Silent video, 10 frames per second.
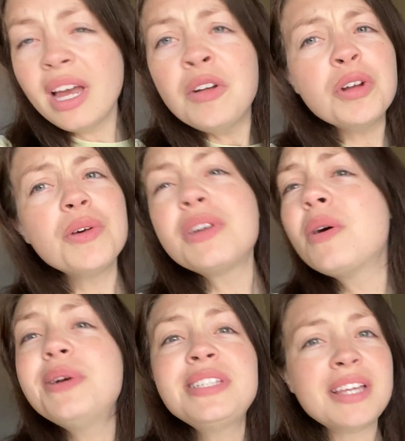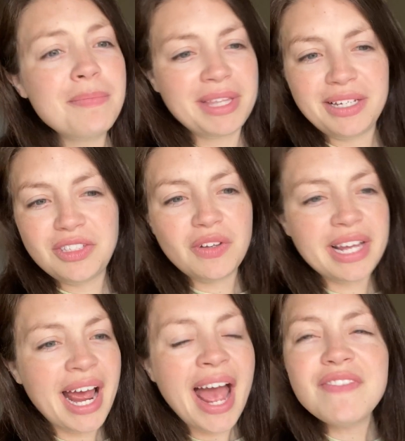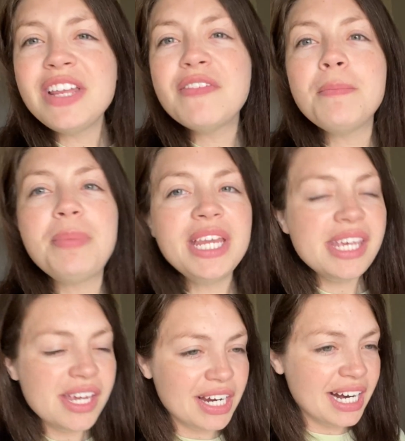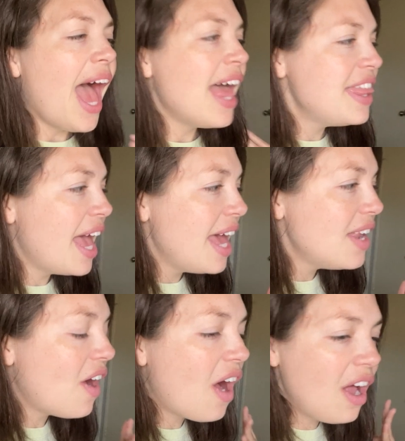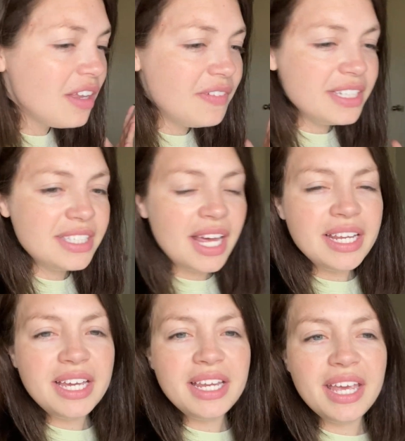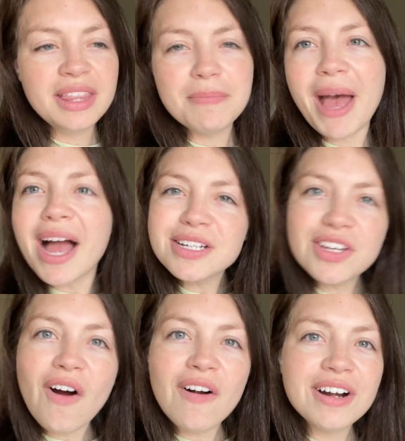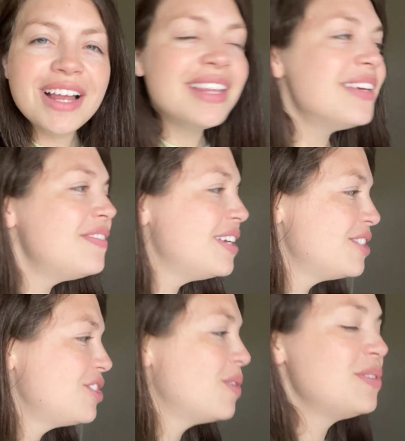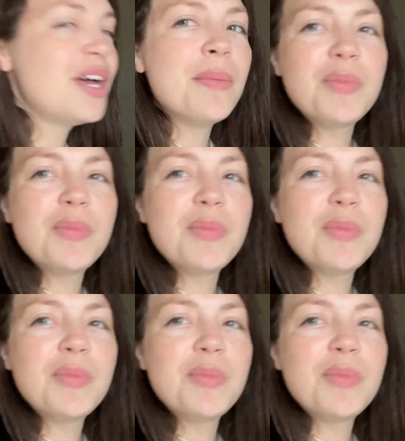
I don't know, there's always something. So like I haven't even been here. And then all of a sudden in the backyard, Olivia shows up